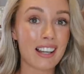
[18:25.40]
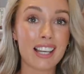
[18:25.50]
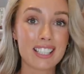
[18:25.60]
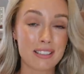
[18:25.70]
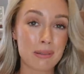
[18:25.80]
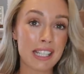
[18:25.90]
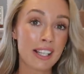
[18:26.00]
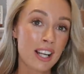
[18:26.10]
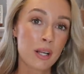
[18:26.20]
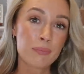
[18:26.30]
I like to
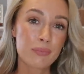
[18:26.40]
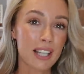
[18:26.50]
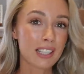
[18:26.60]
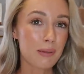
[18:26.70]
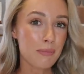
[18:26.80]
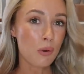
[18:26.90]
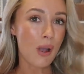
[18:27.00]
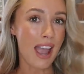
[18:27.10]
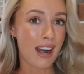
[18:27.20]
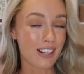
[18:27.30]
be a little bit
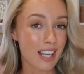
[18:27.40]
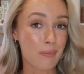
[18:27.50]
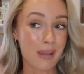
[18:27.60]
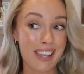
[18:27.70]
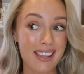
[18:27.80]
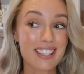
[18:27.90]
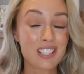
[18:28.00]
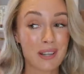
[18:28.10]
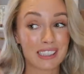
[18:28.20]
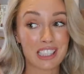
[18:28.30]
more airy up here,
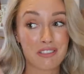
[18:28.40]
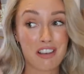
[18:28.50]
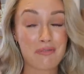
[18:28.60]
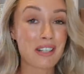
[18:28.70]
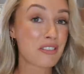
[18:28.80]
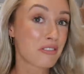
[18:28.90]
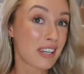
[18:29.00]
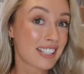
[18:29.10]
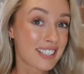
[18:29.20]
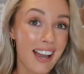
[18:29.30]
especially if I've been
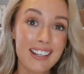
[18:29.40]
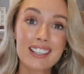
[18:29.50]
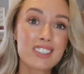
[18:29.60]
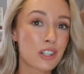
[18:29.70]
fake tanning.